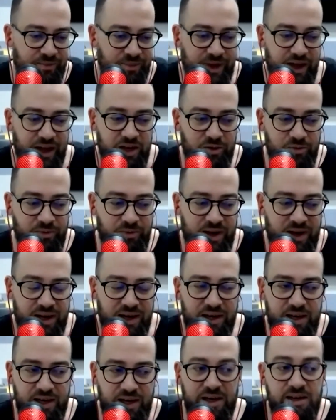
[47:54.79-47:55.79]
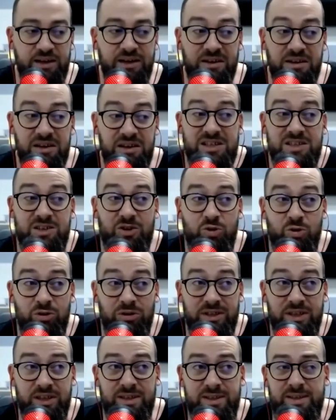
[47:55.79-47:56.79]
anyway uh, it's cool
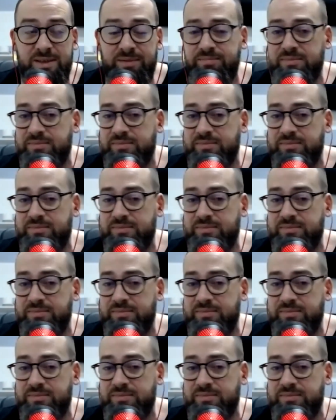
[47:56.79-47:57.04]
that